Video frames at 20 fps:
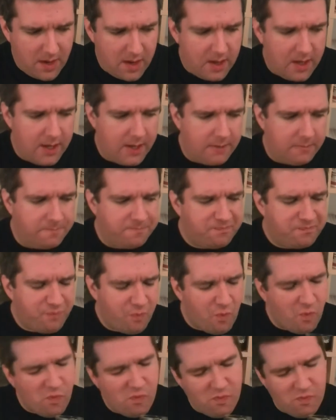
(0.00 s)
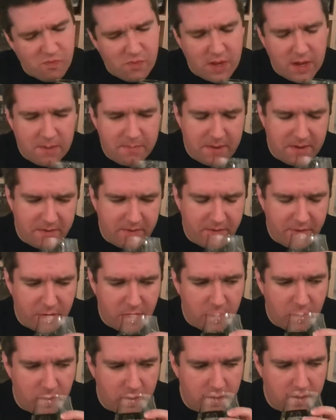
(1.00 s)
of, a bit of a
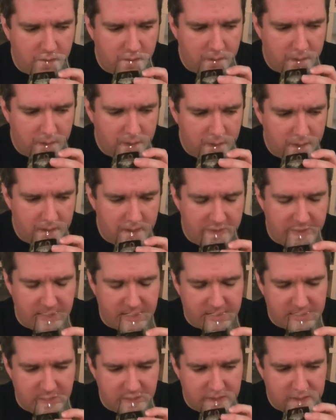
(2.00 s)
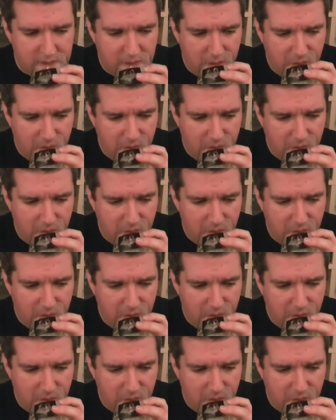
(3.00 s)
funny one in that sense.